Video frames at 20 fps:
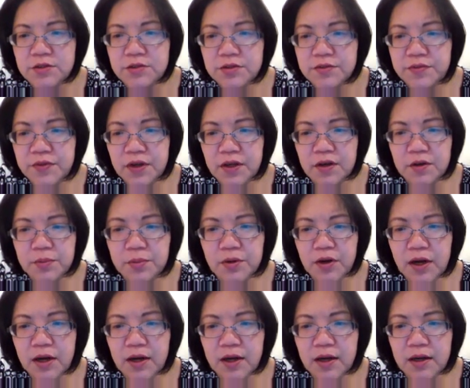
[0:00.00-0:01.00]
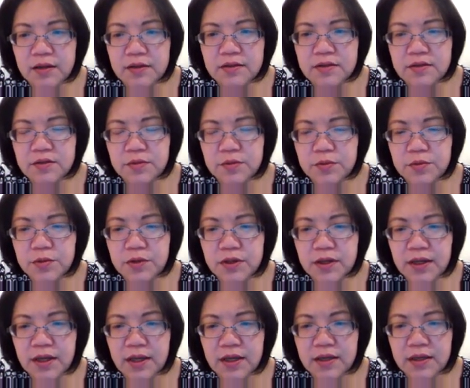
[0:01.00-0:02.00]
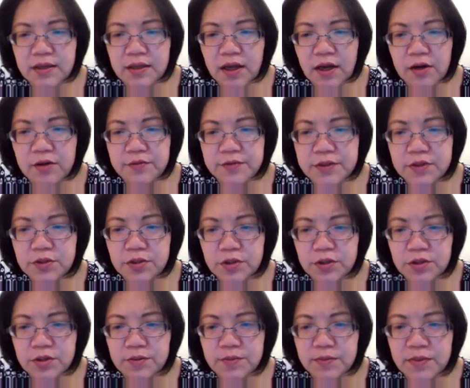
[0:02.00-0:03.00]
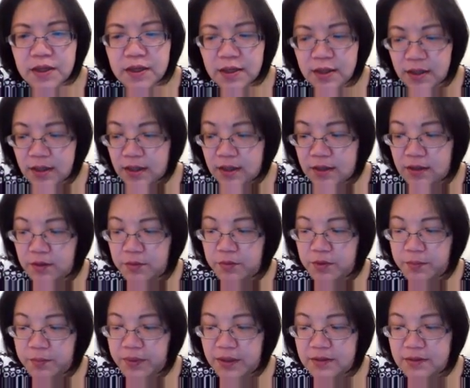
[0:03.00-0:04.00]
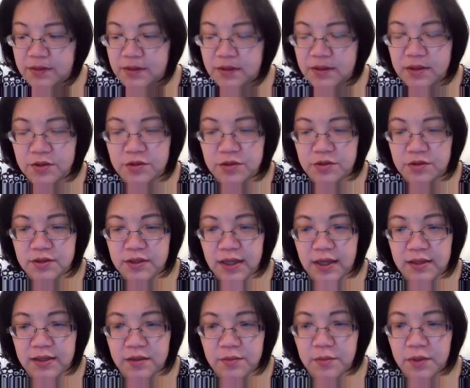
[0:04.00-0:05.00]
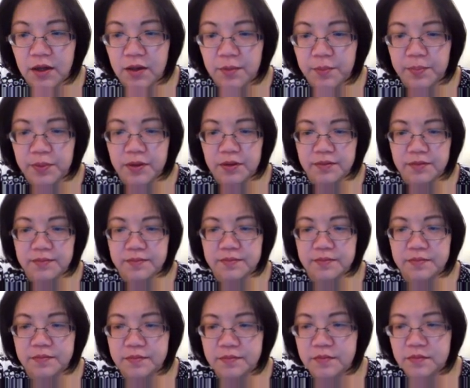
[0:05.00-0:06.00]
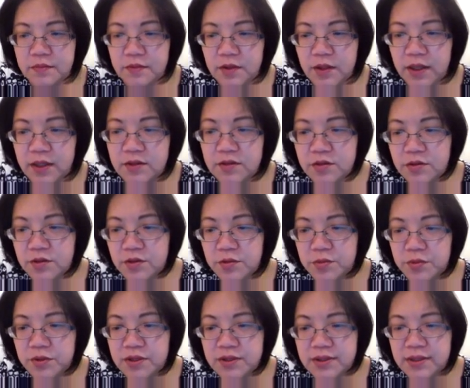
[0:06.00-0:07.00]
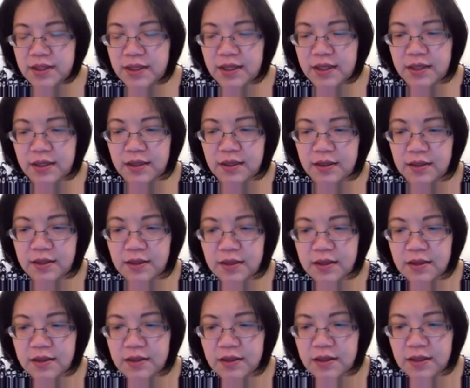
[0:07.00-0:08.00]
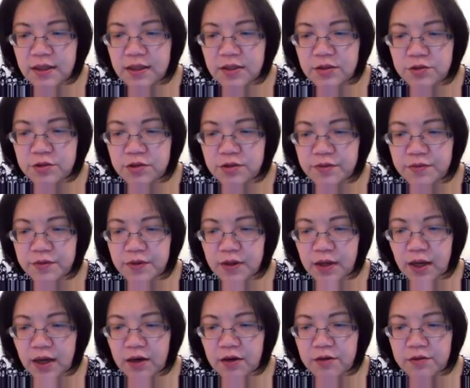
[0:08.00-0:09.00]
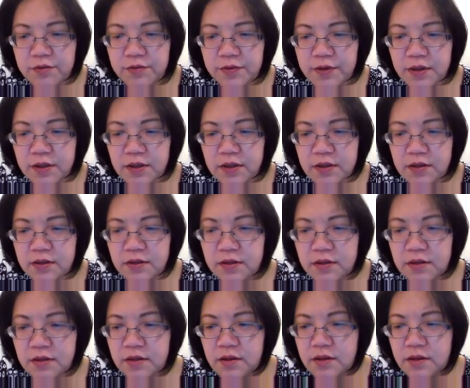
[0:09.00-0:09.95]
Each of the inner products will get an alpha term, and then we basically just add them up. Okay, so you would take each of the alpha